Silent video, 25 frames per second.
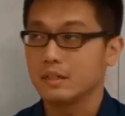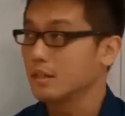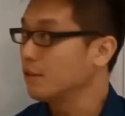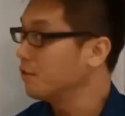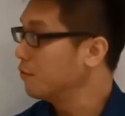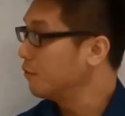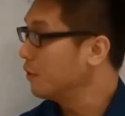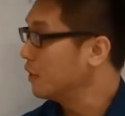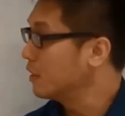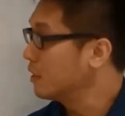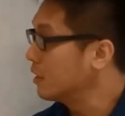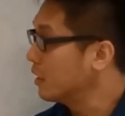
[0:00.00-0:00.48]

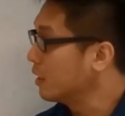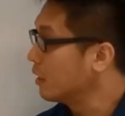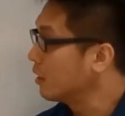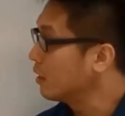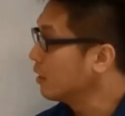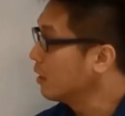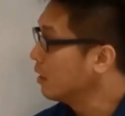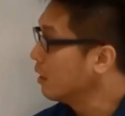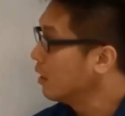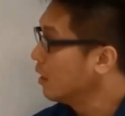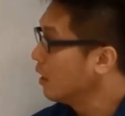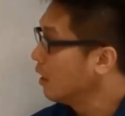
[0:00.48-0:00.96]
First thing,
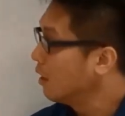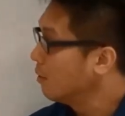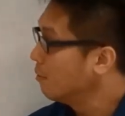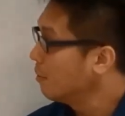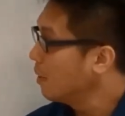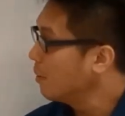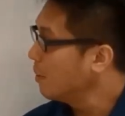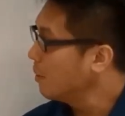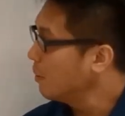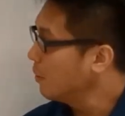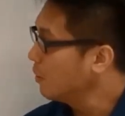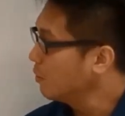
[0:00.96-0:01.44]

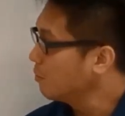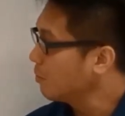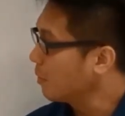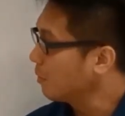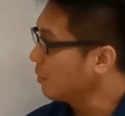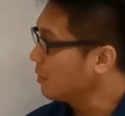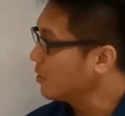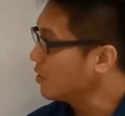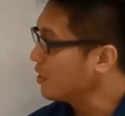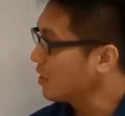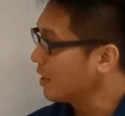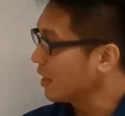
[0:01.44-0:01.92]
maybe we'll
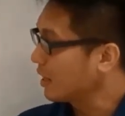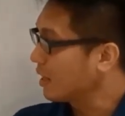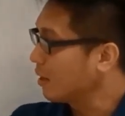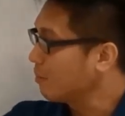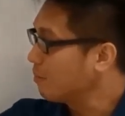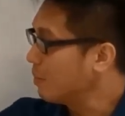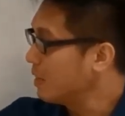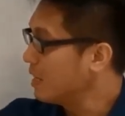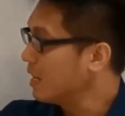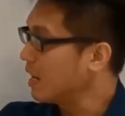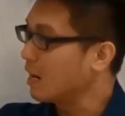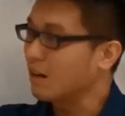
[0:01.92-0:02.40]
probably check the
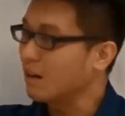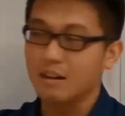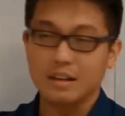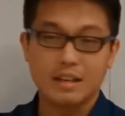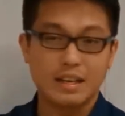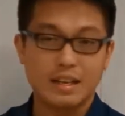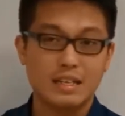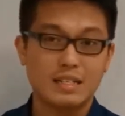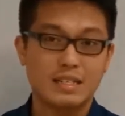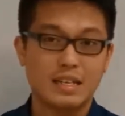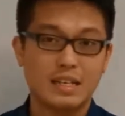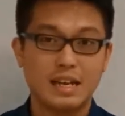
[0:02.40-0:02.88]
PR
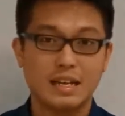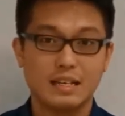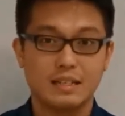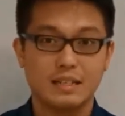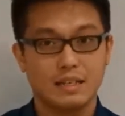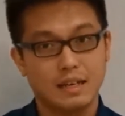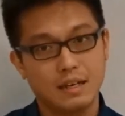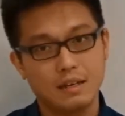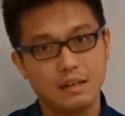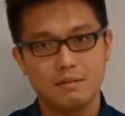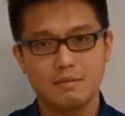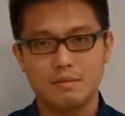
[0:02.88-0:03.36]
against
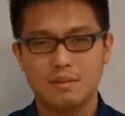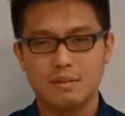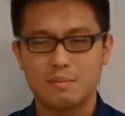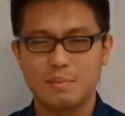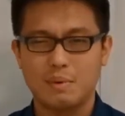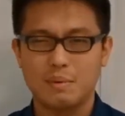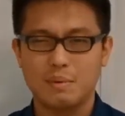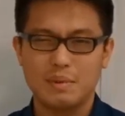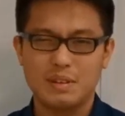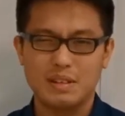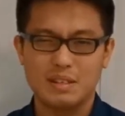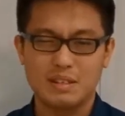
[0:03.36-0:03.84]
XZ,
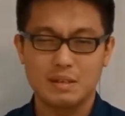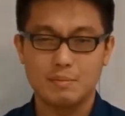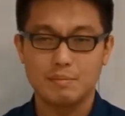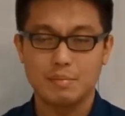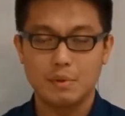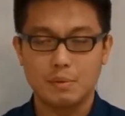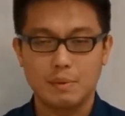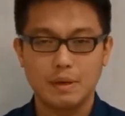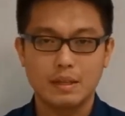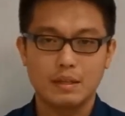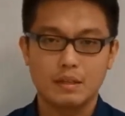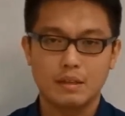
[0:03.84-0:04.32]
probably the
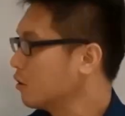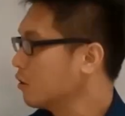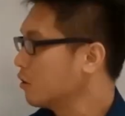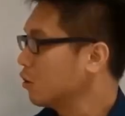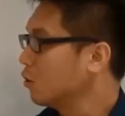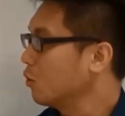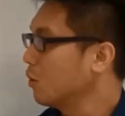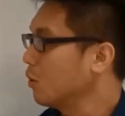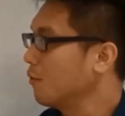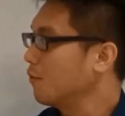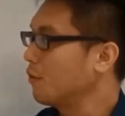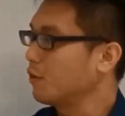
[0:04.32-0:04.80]
simple one.
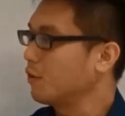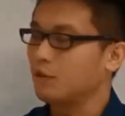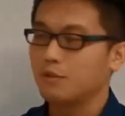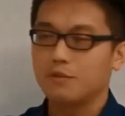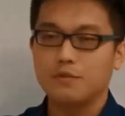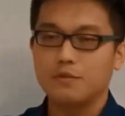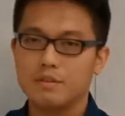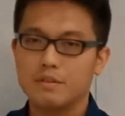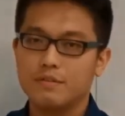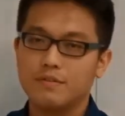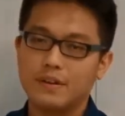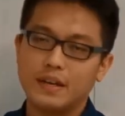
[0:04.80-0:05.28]
So if you have
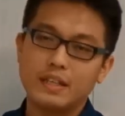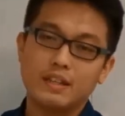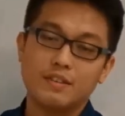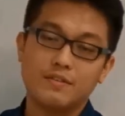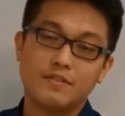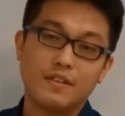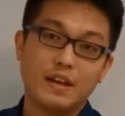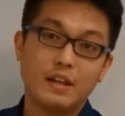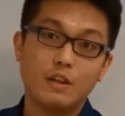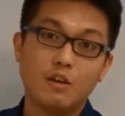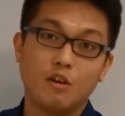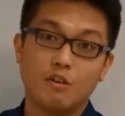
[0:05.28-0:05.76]
to find the
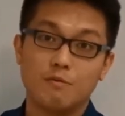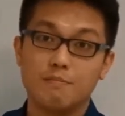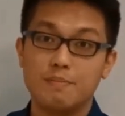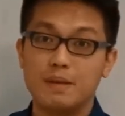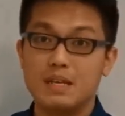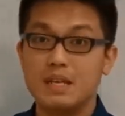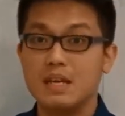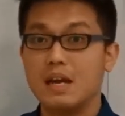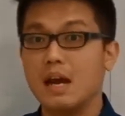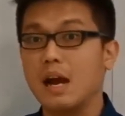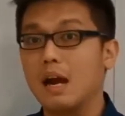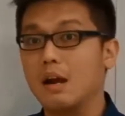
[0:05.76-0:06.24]
value of
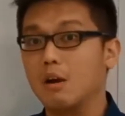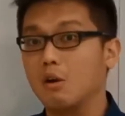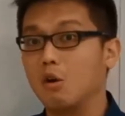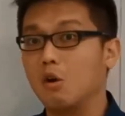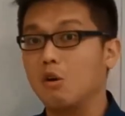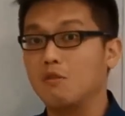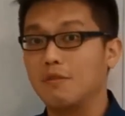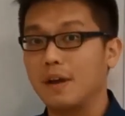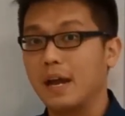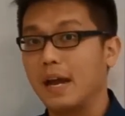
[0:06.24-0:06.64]
PR over